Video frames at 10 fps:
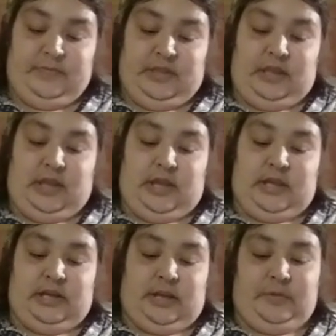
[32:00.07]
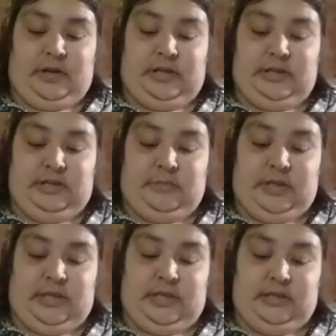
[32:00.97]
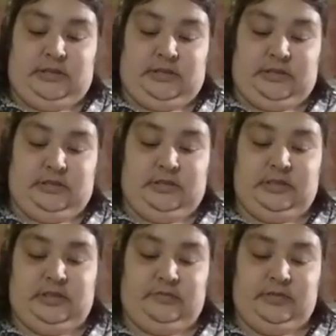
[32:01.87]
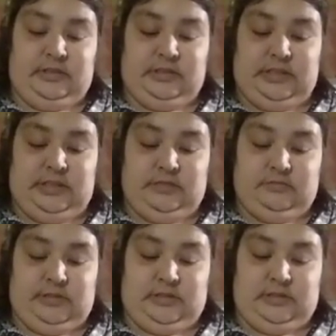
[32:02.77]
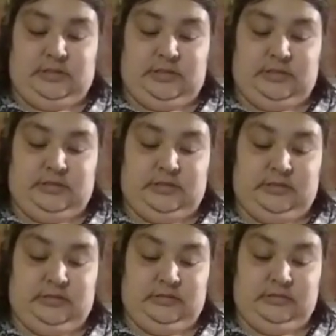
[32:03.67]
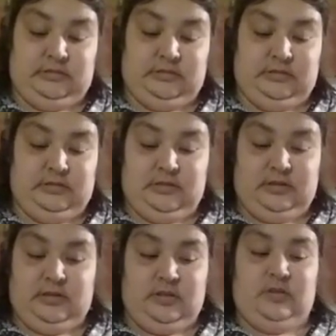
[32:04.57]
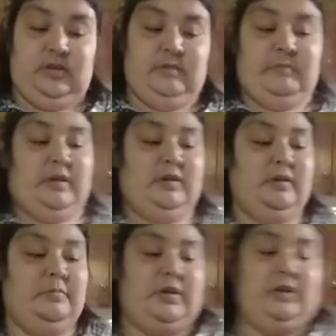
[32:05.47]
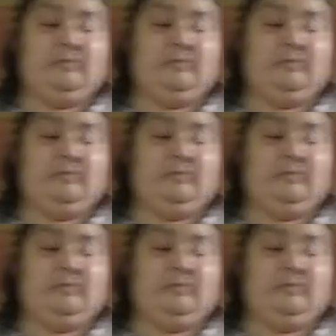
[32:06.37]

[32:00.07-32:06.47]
and I'll probably end up making different things with it, because you can pretty much